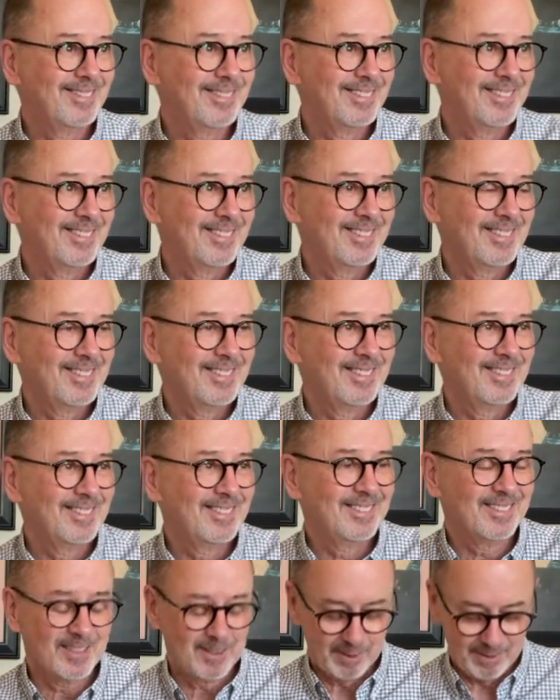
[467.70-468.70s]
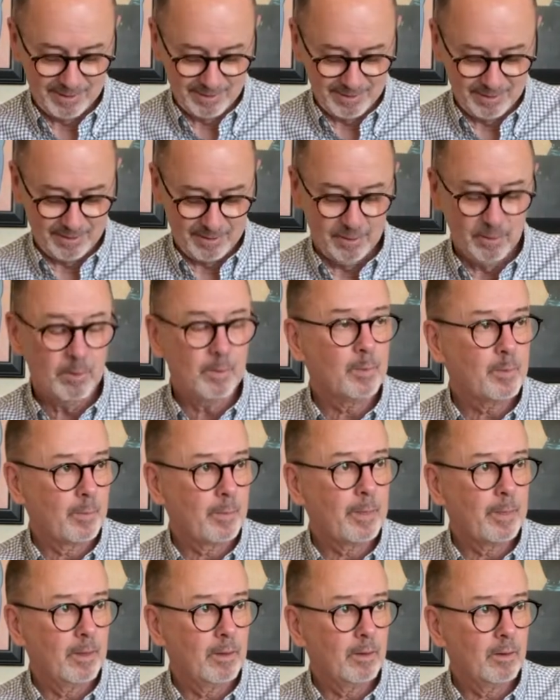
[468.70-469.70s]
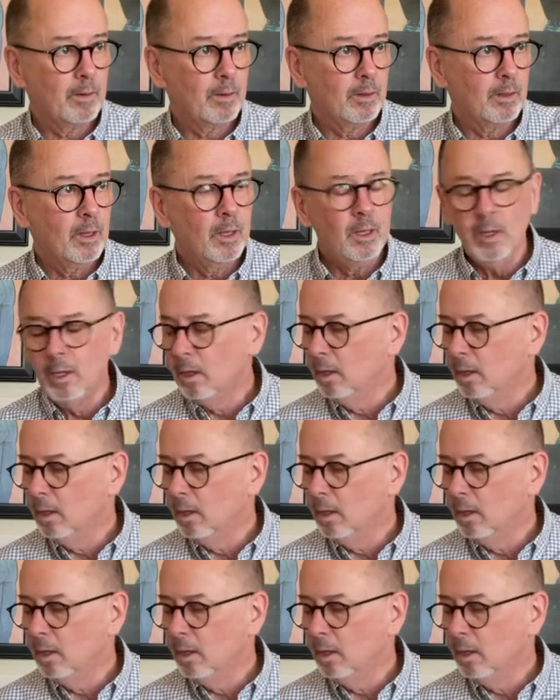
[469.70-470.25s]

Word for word: Okay, so that's it for me. What are you drawing today?